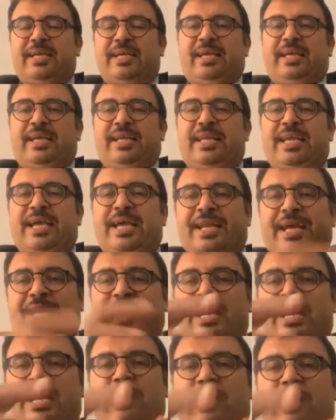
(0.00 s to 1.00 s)
because
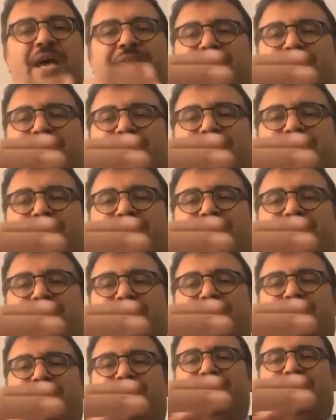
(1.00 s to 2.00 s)
we are
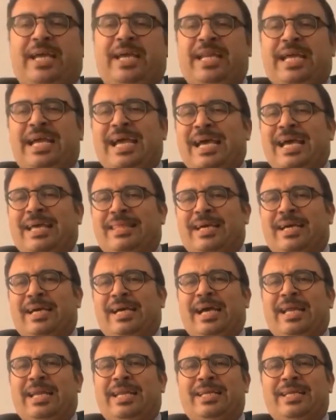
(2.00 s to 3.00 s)
convinced that
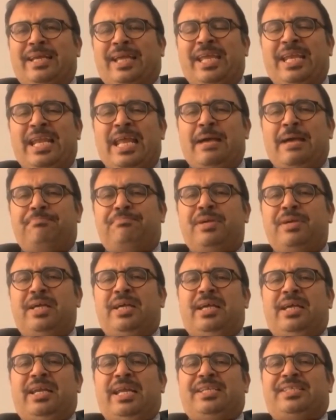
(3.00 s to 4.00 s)
this coup
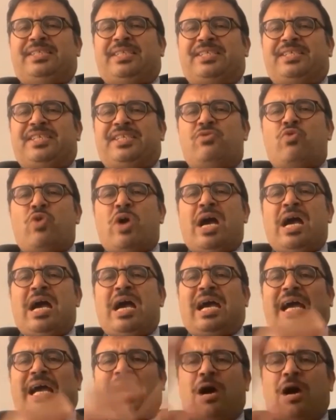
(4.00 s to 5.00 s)
is
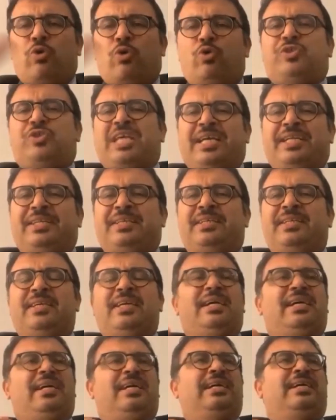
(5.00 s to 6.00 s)
only a
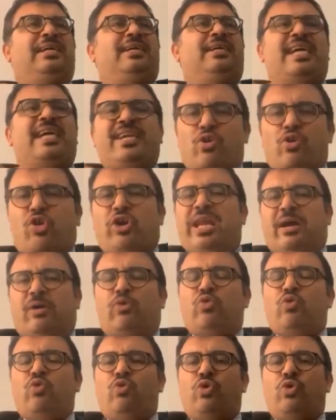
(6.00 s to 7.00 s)
temporary